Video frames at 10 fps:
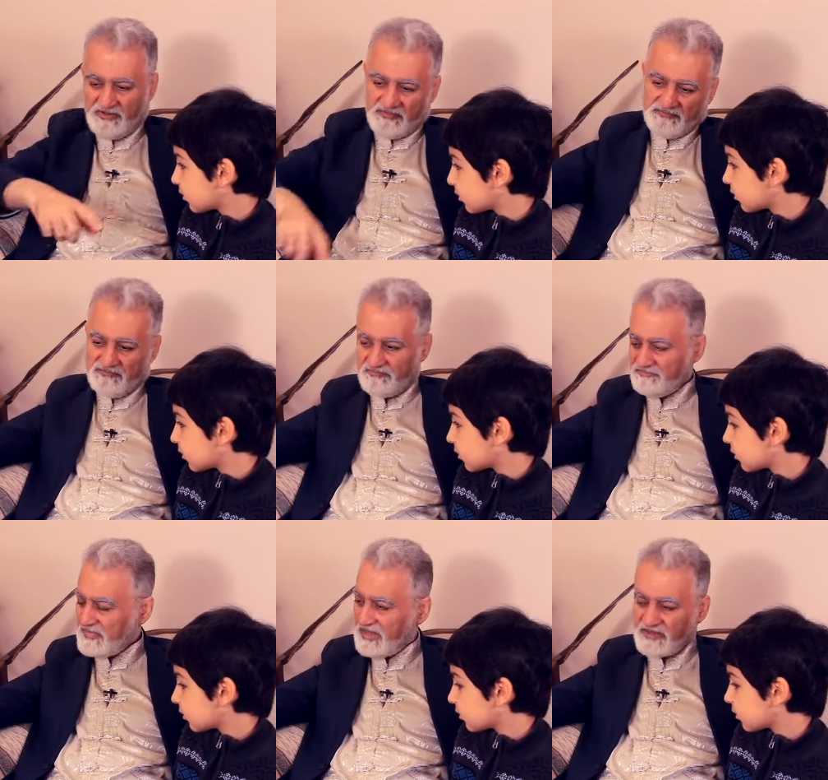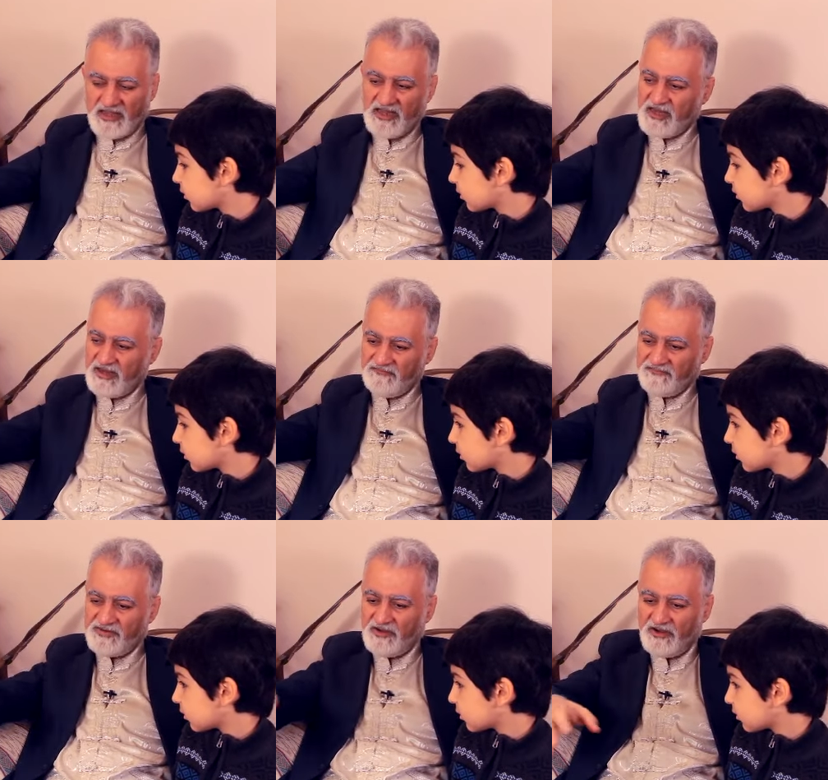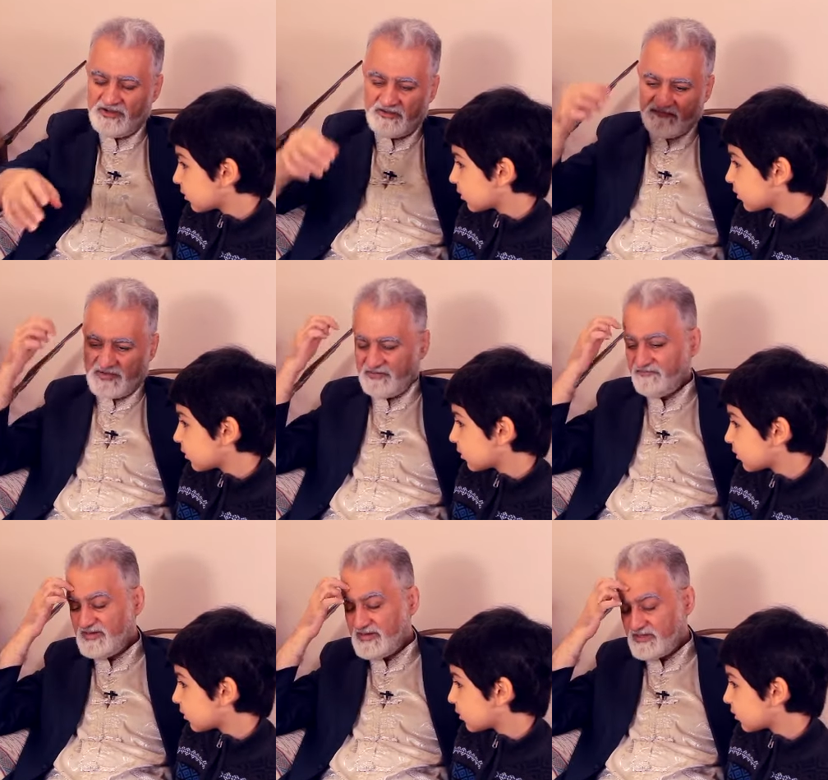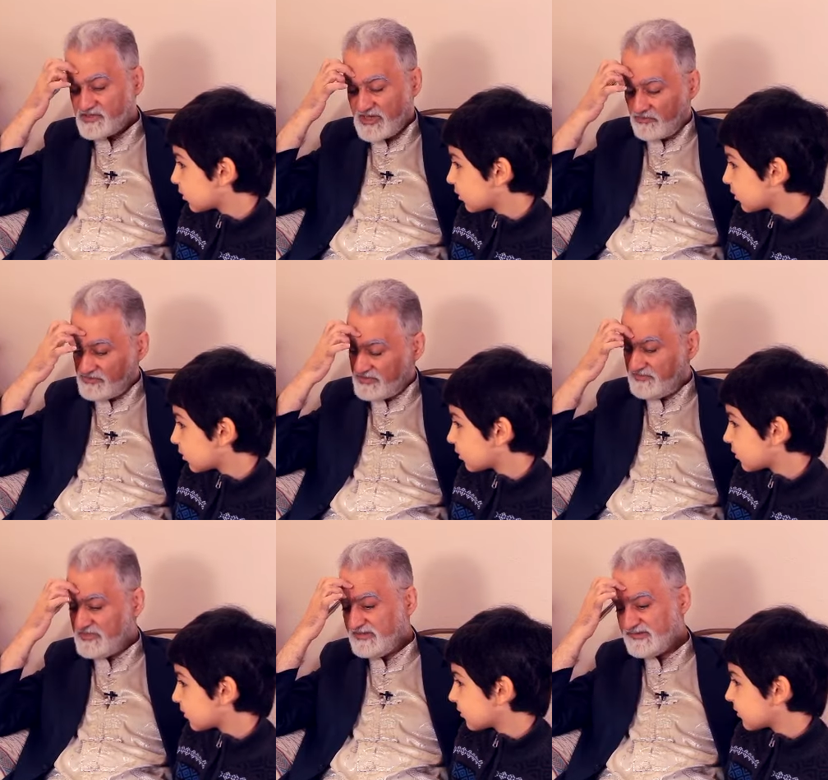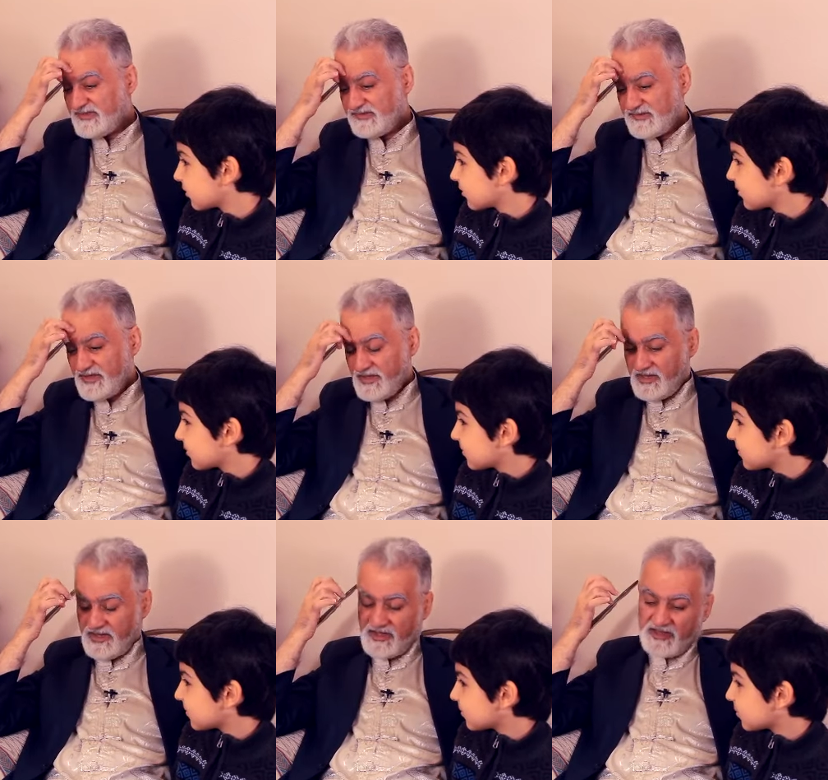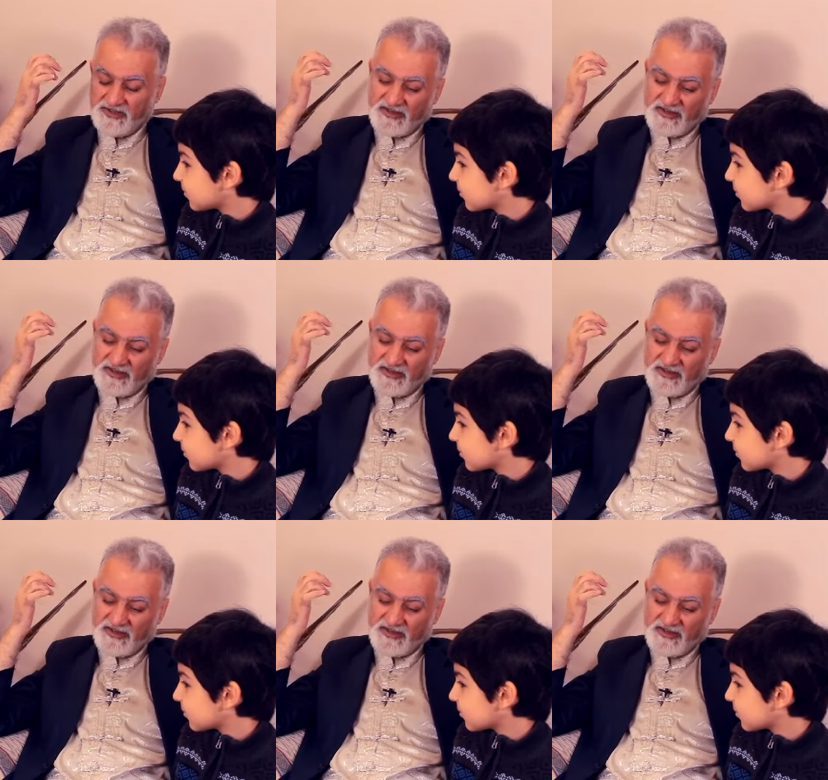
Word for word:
Speaker 1: um, like every kind of like village, township, disease, uh,